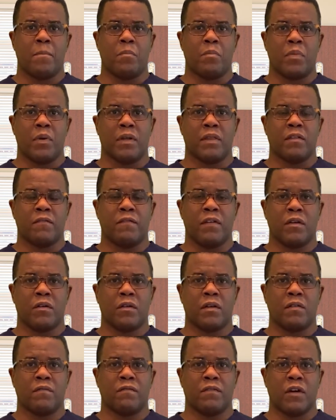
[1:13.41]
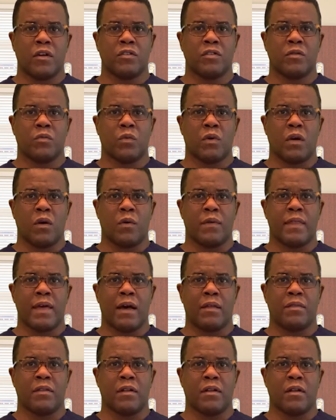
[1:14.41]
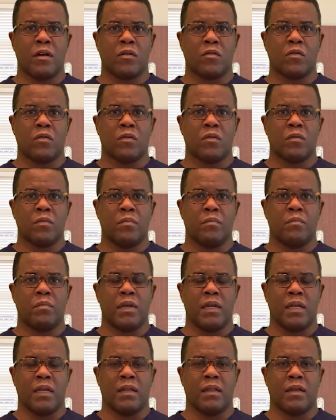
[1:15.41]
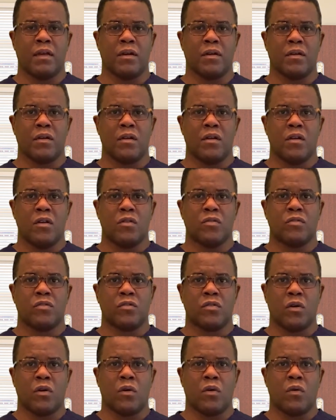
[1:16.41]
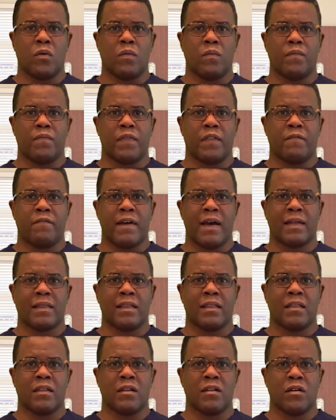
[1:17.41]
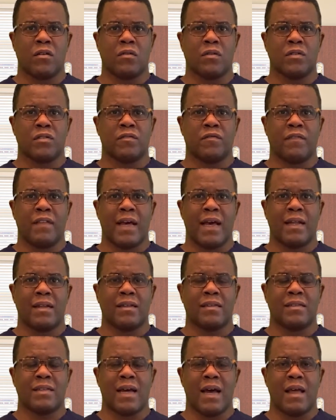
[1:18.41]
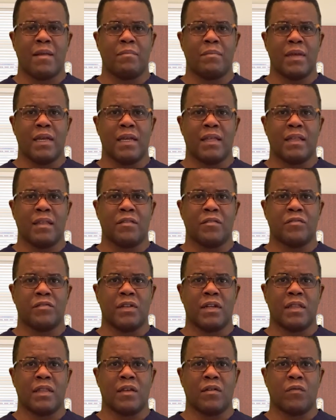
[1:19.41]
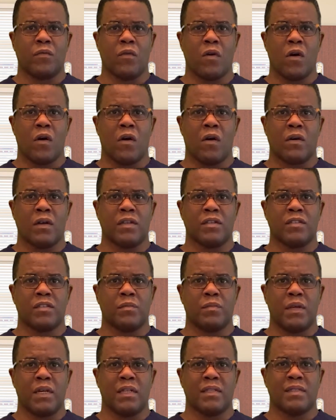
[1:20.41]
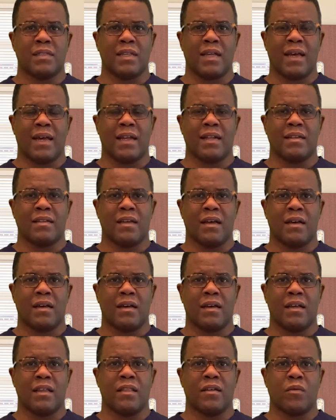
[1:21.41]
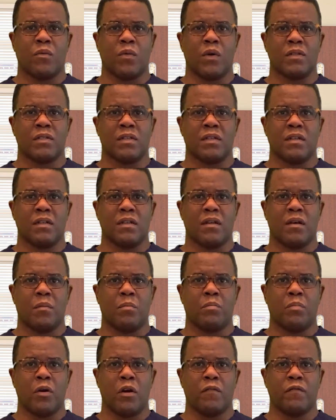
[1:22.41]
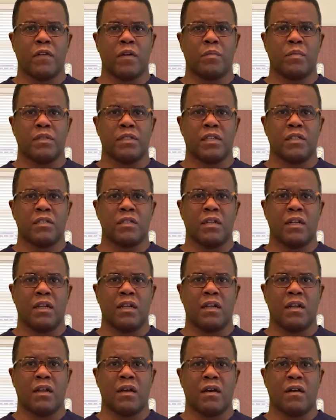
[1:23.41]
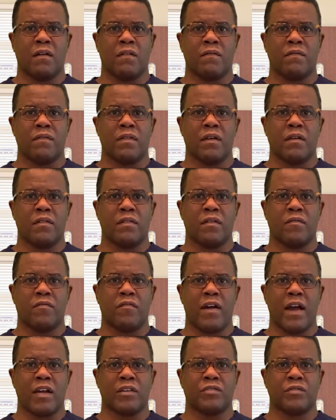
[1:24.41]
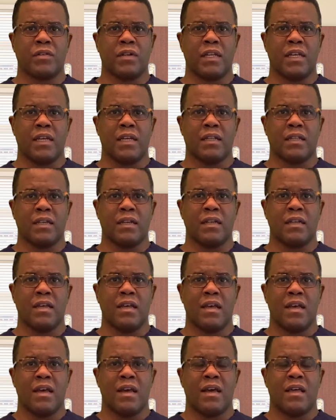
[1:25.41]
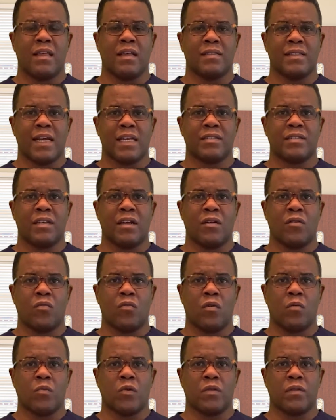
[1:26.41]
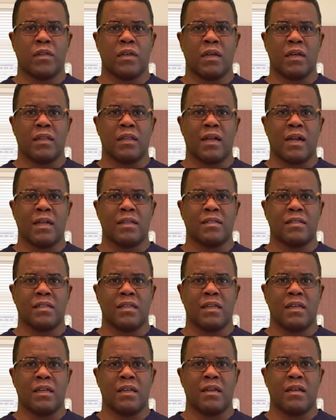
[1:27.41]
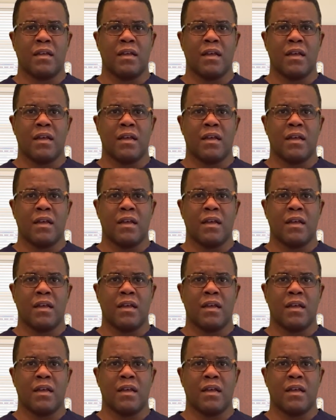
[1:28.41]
but the finger can function well without the knuckle being there. So the fact that the knuckle is flat does not mean that there's anything wrong. It just means that there wasn't perfect positioning of the fracture and healing. That's actually a normal thing that I see